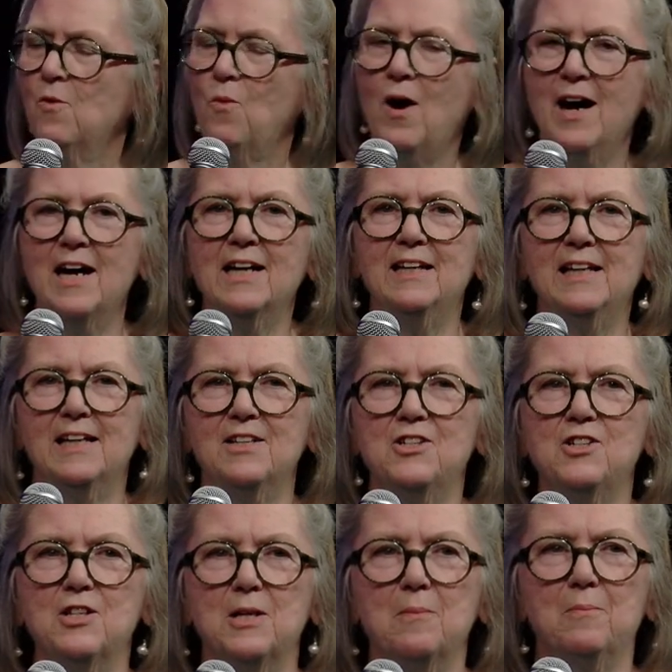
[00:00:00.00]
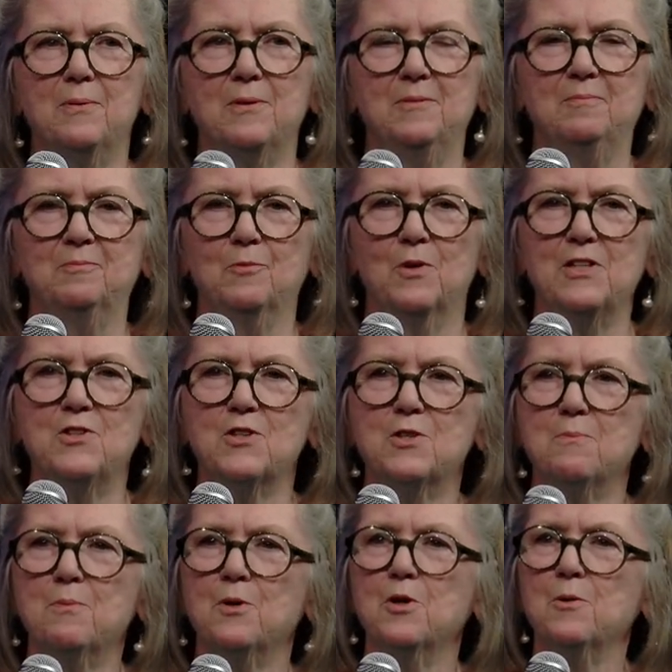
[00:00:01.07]
Why get a ship? What's the
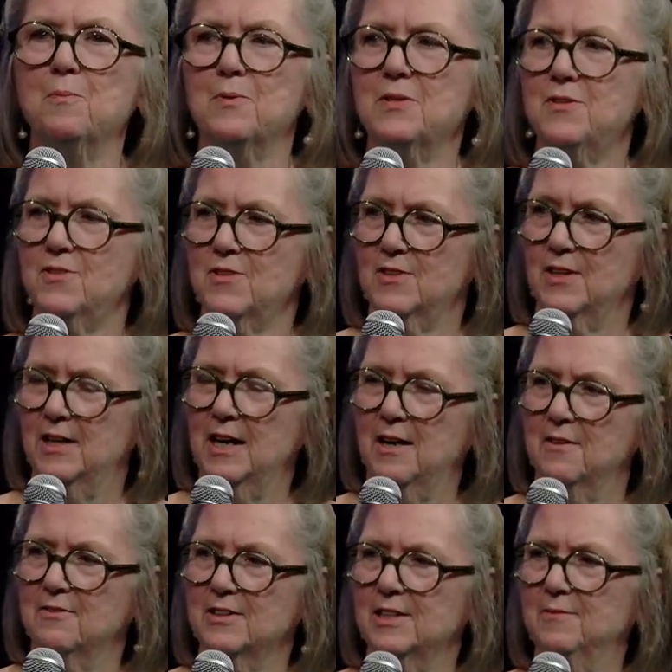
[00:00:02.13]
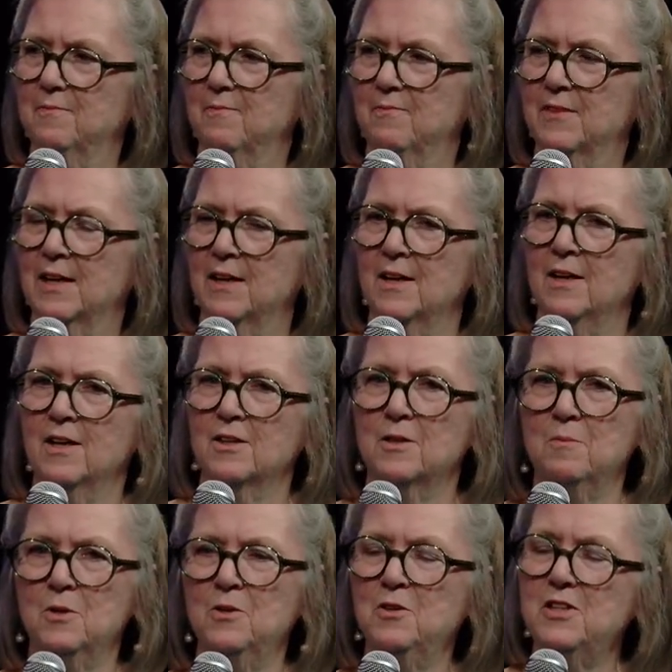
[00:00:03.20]
purpose of it? The
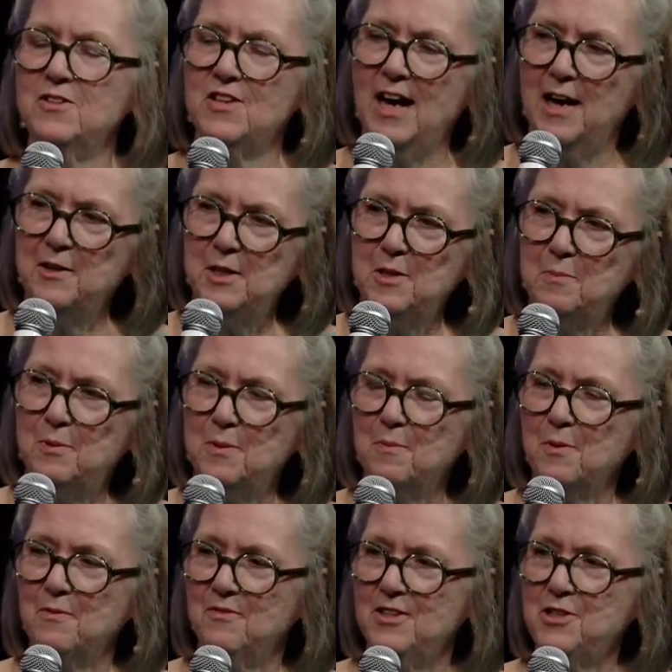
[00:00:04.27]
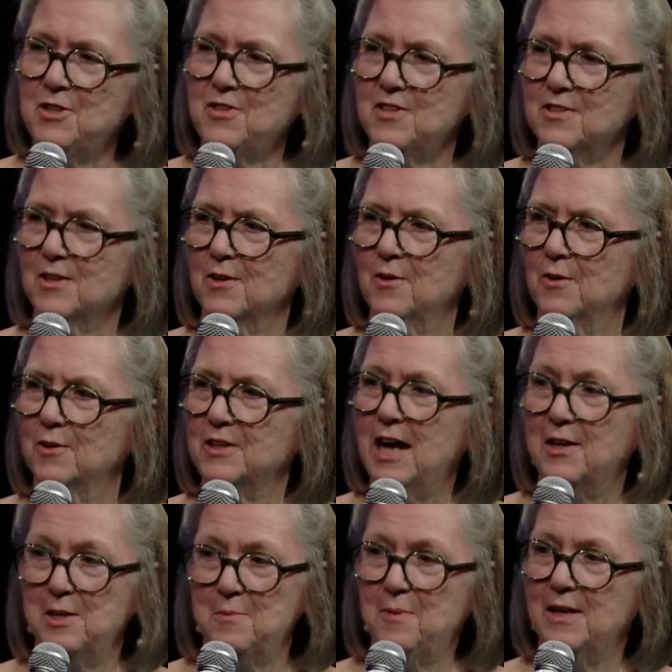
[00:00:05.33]
moon is how do you put provisions in the hold?
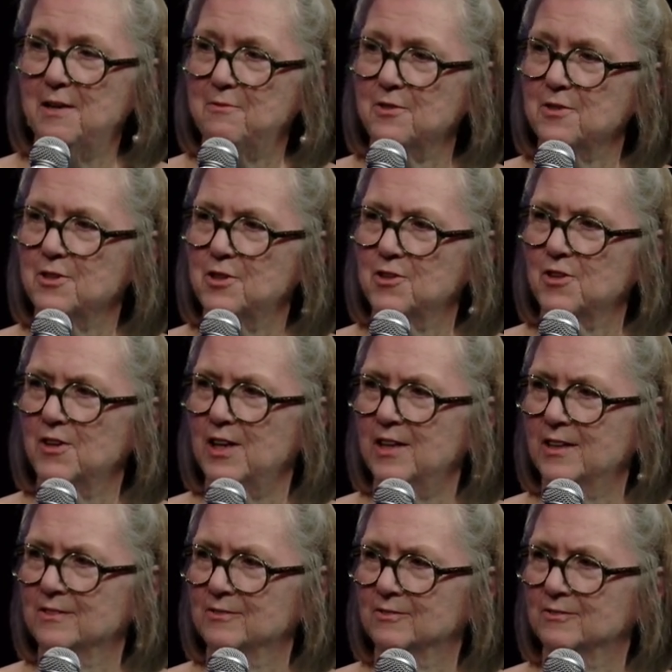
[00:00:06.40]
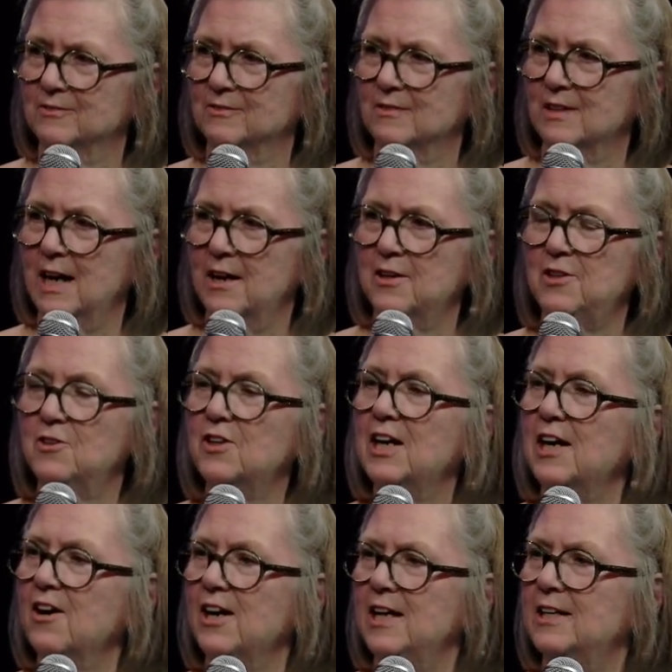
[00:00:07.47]
How do you pay for the journey? How do you
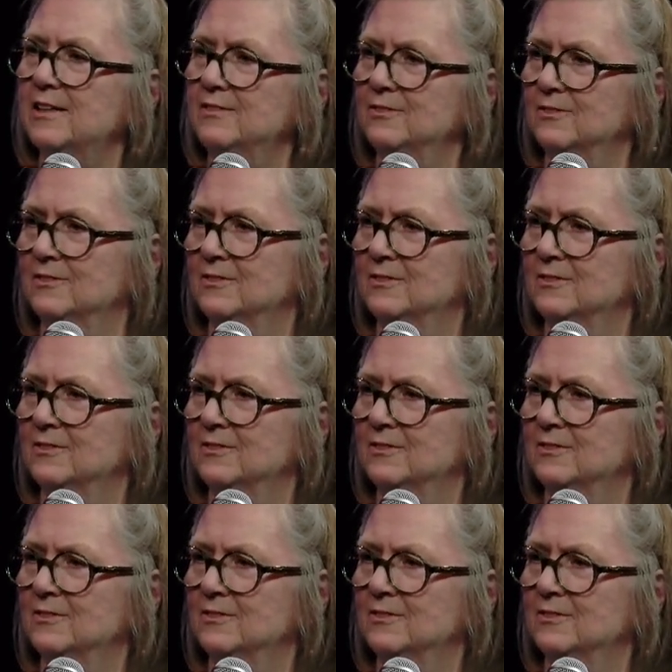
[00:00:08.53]
carry it?